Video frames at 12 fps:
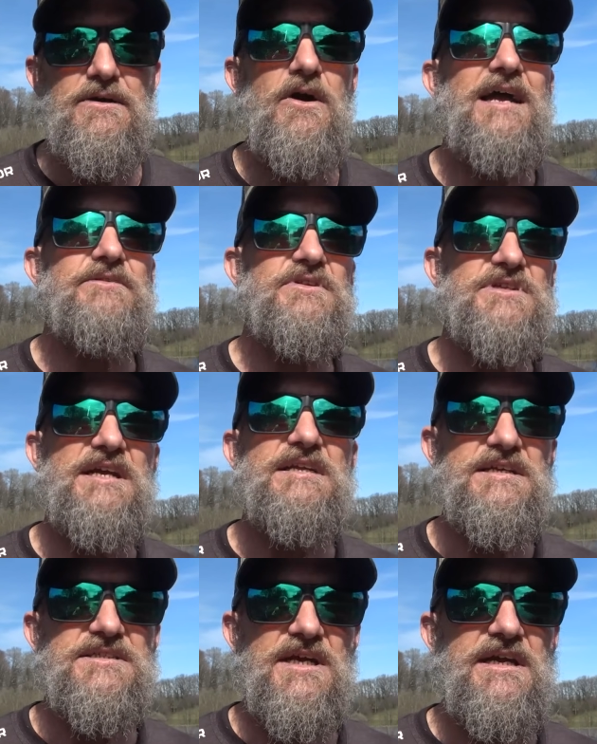I had the
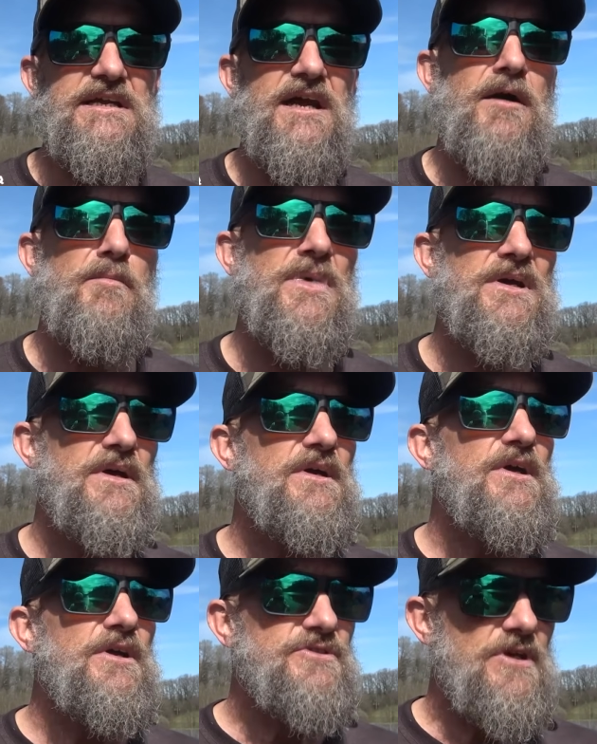DDT come
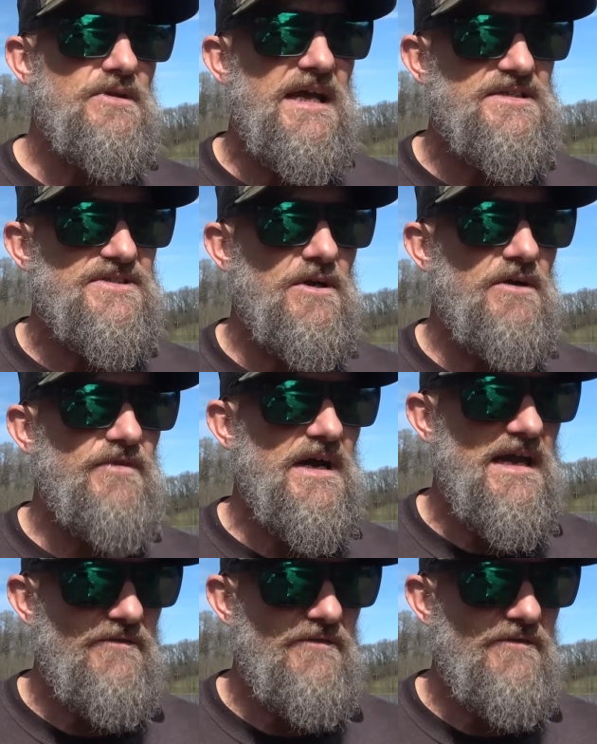do their survey,